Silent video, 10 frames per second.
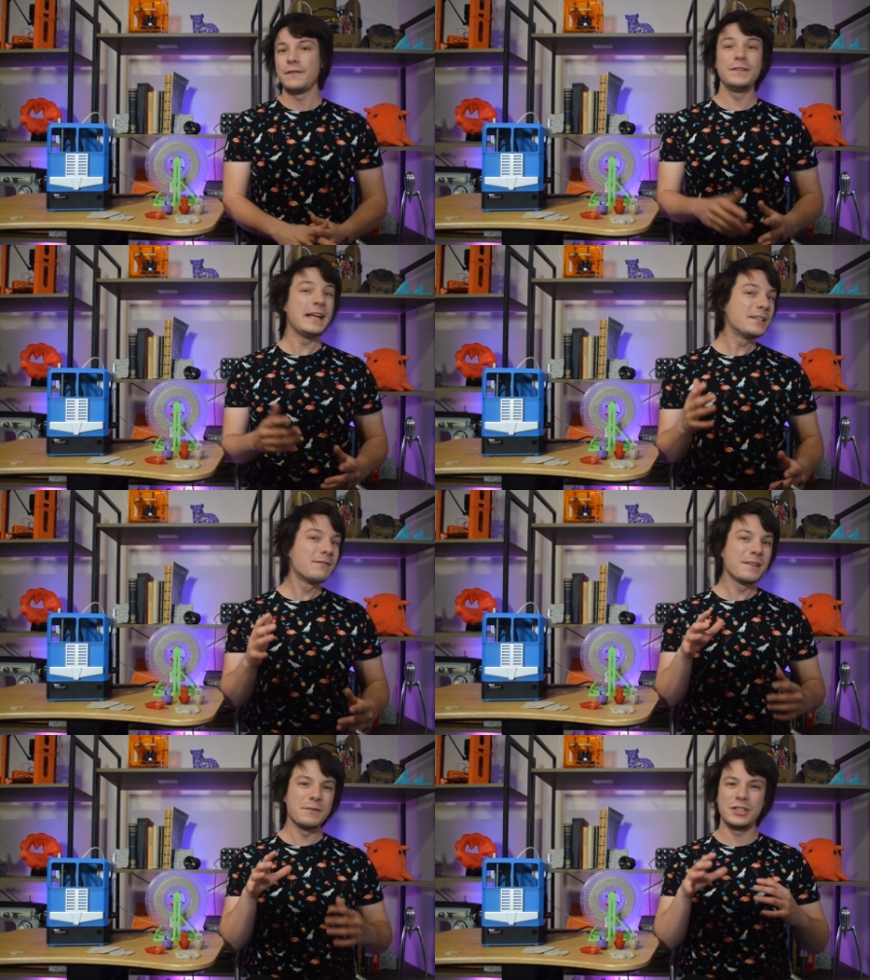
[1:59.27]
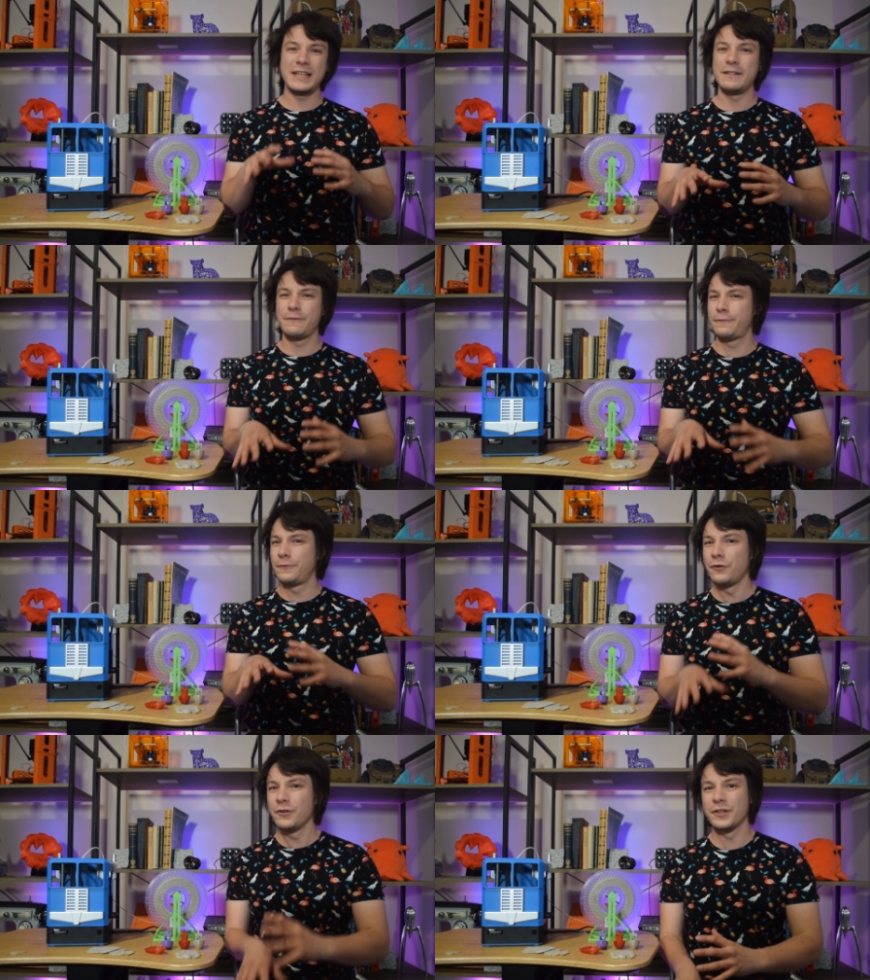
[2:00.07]
If you need to run the machine
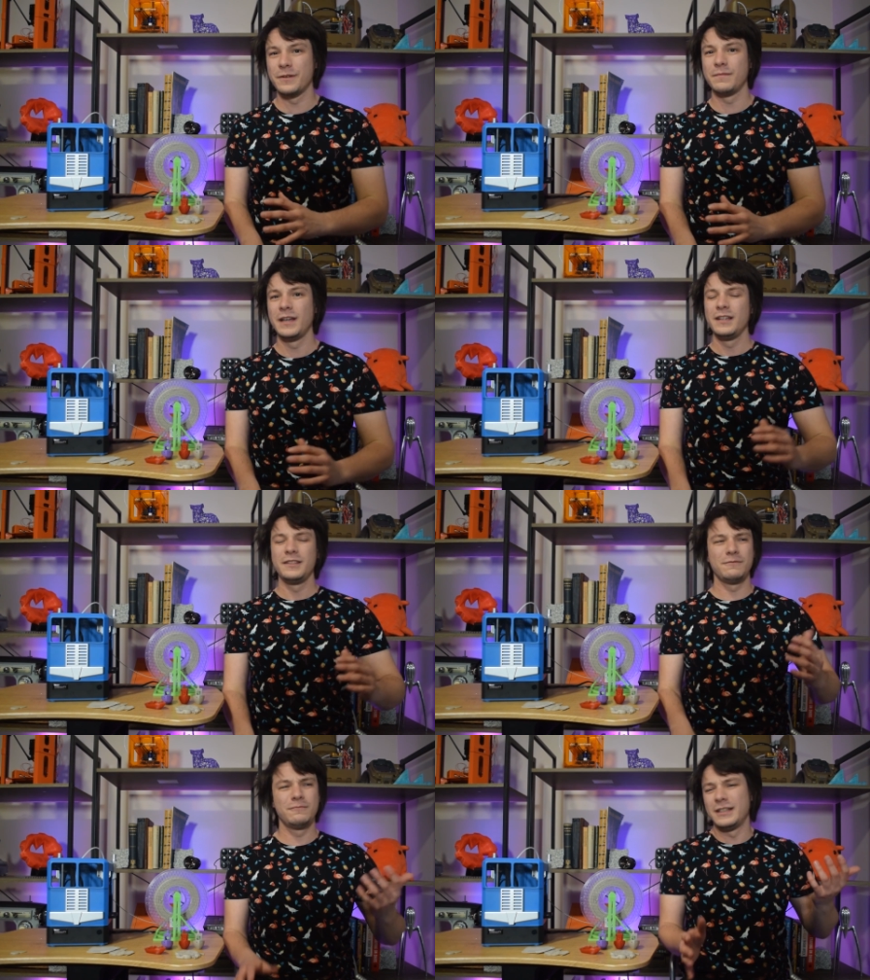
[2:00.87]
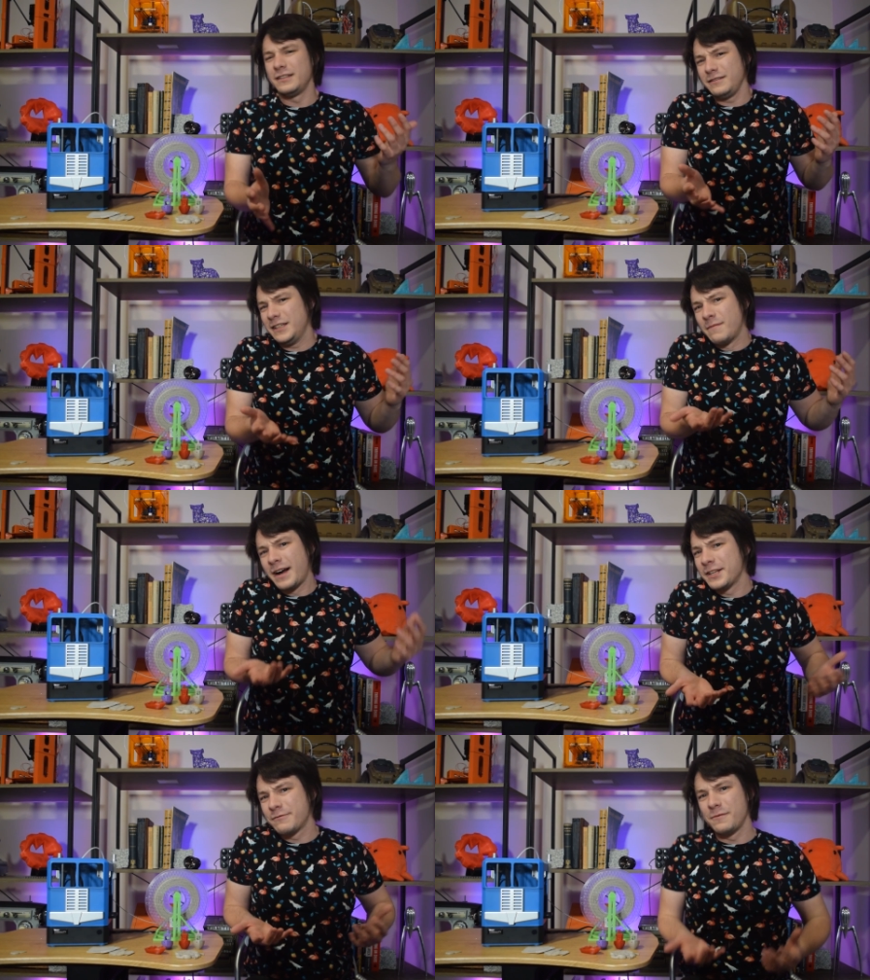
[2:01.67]
for them, well, you
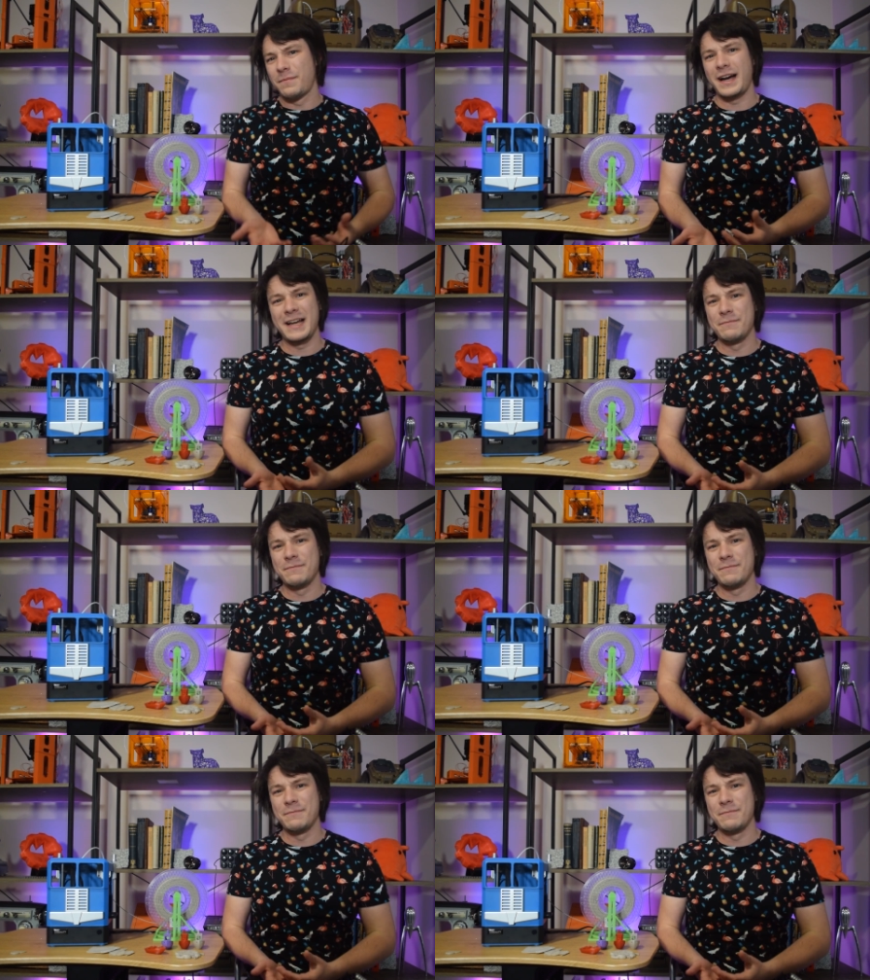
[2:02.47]
might as well buy